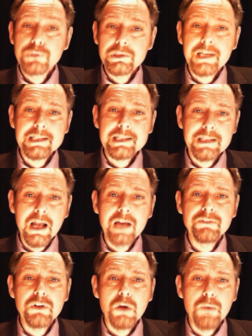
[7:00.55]
Broadcast
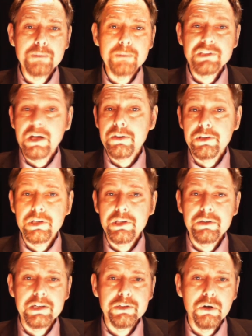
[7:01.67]
live on our website,
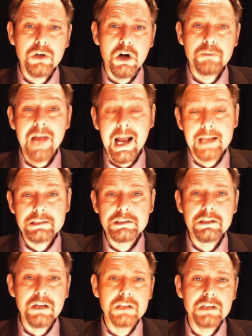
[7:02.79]
theunit.com, and
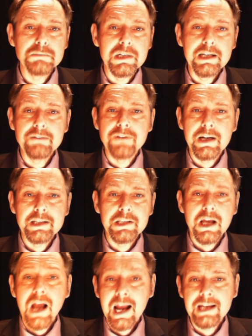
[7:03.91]
globally via the
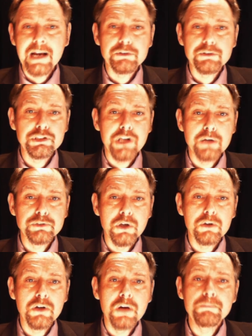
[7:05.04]

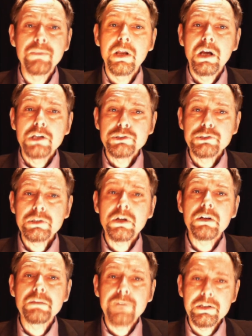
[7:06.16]
hangoutshow.com Join our
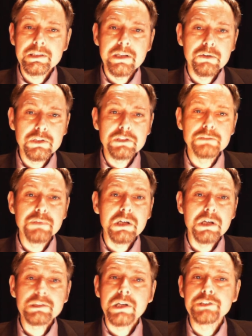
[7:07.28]
community on Google
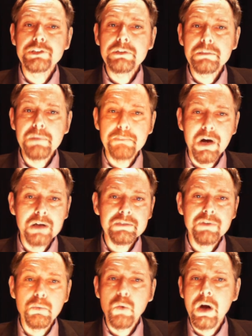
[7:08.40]
Plus and you can be part of
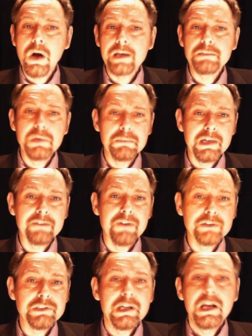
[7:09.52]
the wider public
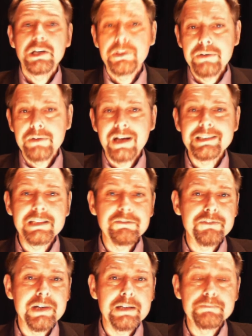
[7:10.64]
vote. United in
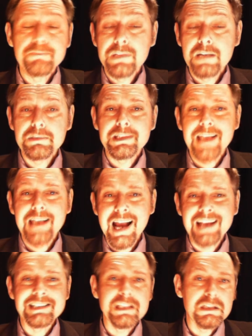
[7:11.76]
freedom, liberty,
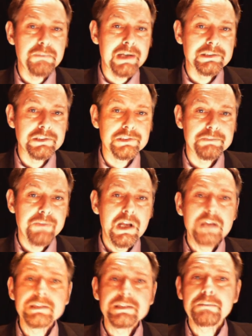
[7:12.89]
and independence.
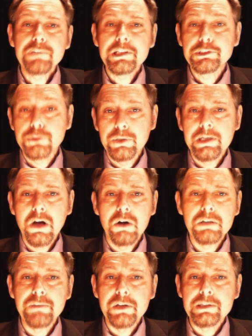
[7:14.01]
Simply join our
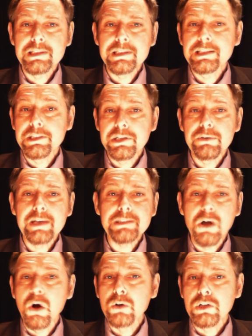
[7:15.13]
community, the unit,
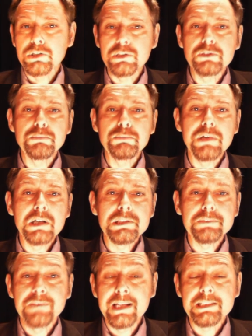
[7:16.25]
on Google Plus.
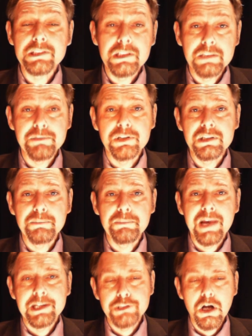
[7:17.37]
Links to the community
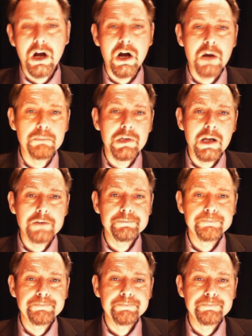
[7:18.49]
page are below.